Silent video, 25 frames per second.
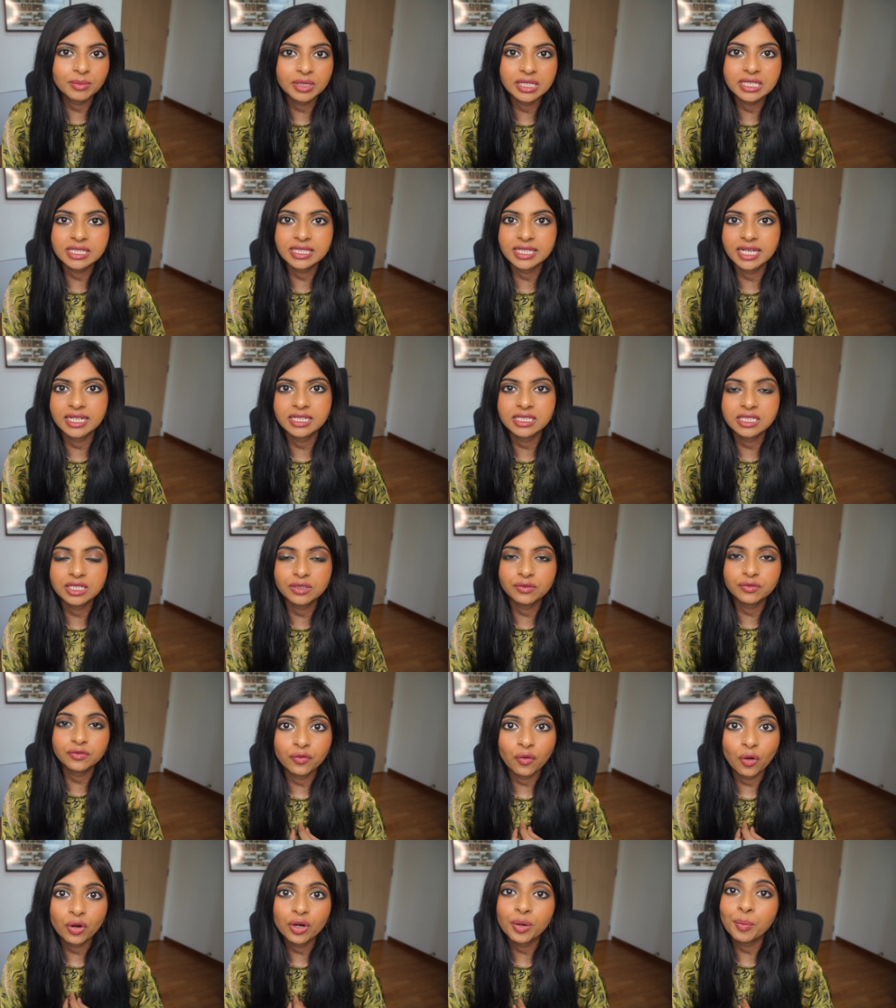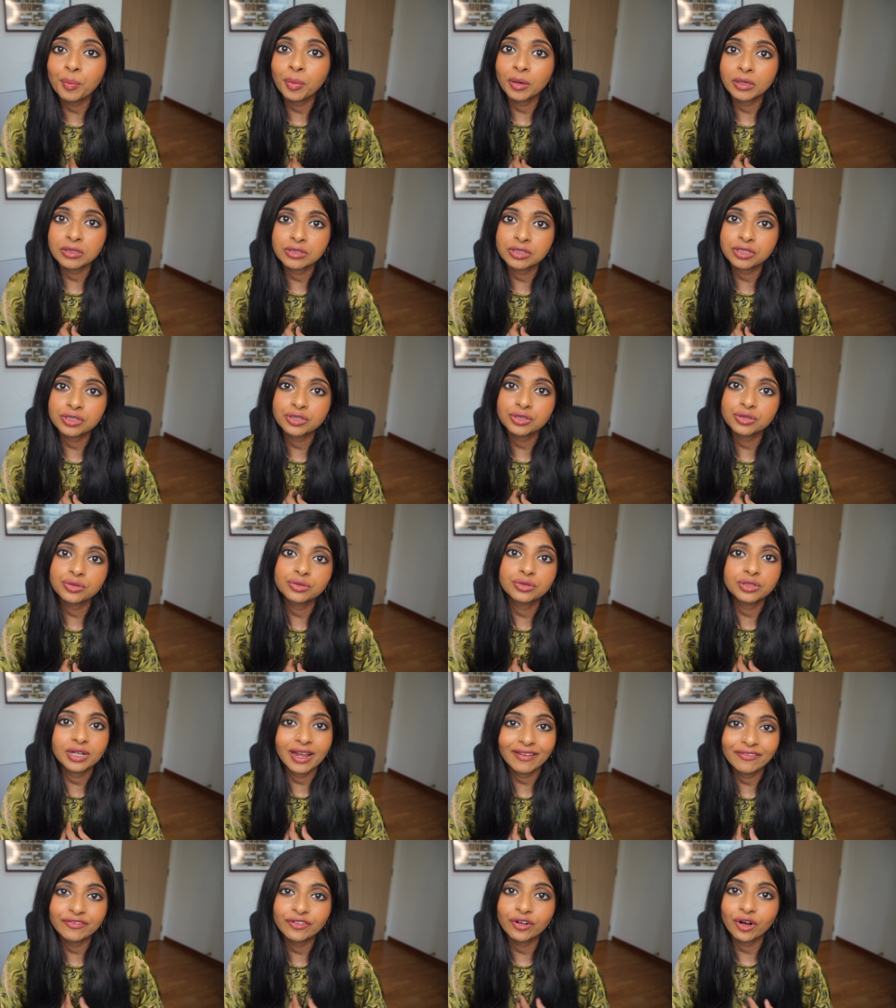incentive for a person to
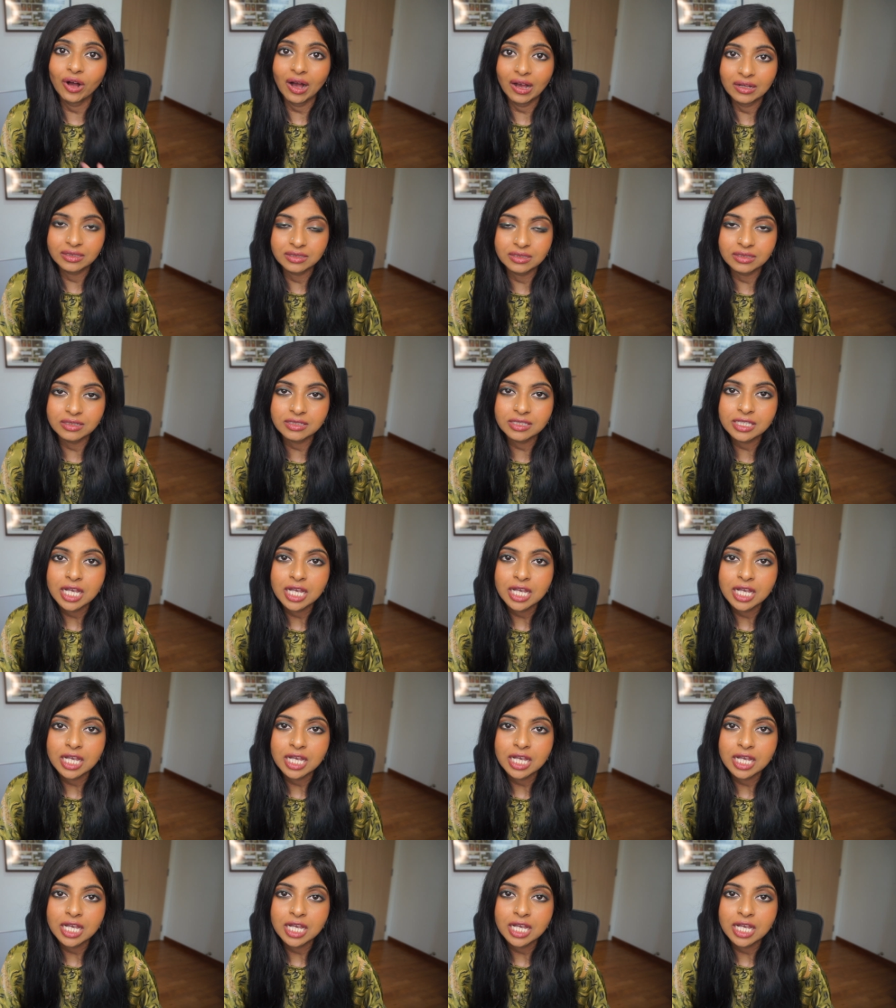refer others.